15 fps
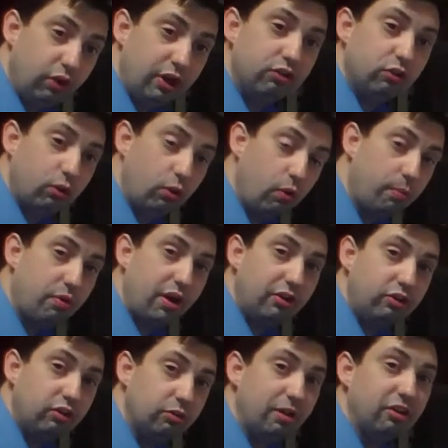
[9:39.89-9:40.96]
raise or lower
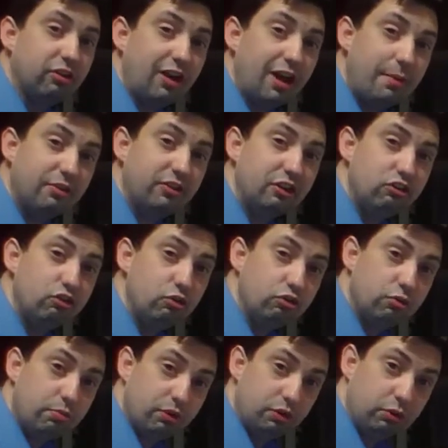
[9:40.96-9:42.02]
prices based on how much they
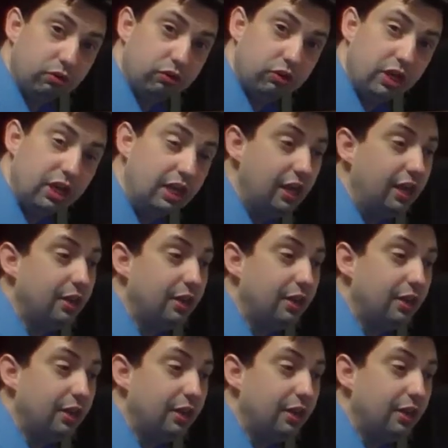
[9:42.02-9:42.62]
choose to produce.